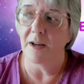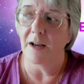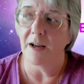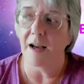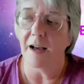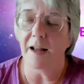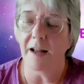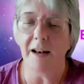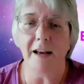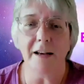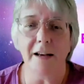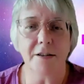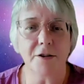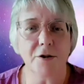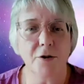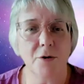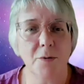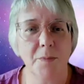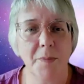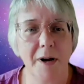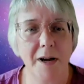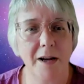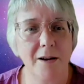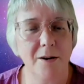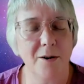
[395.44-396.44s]
And as you
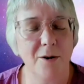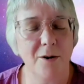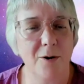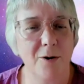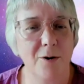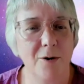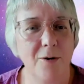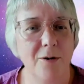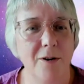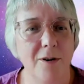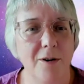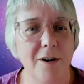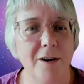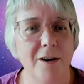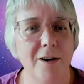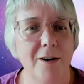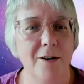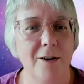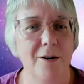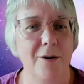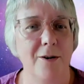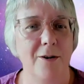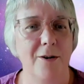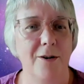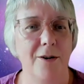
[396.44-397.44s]
may know,
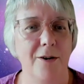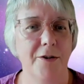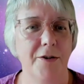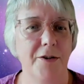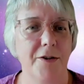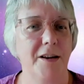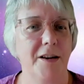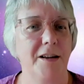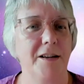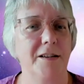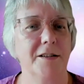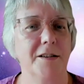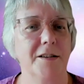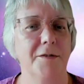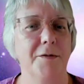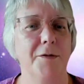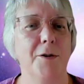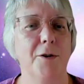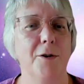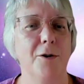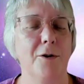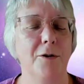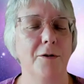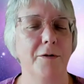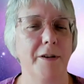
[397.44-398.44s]
Earth is
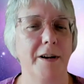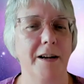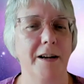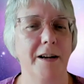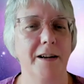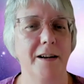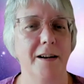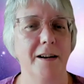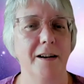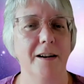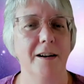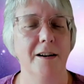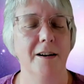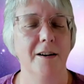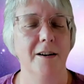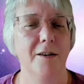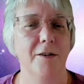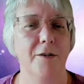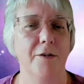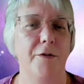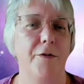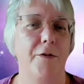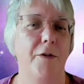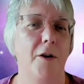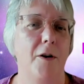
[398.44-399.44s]
evolving
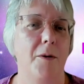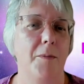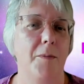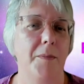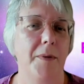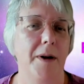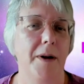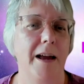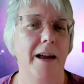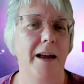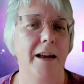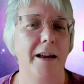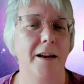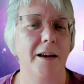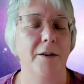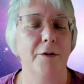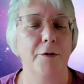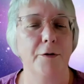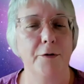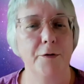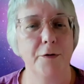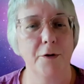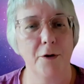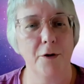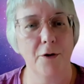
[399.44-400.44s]
from a
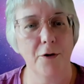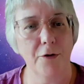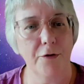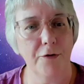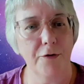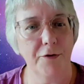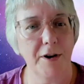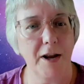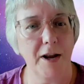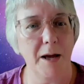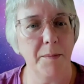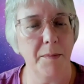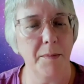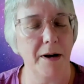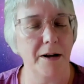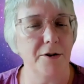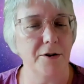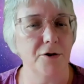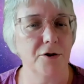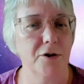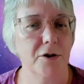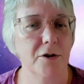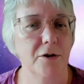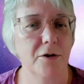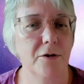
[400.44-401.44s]
4th
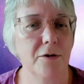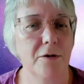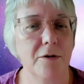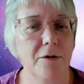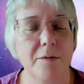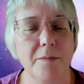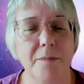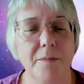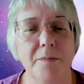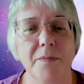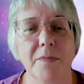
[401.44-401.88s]
dimensional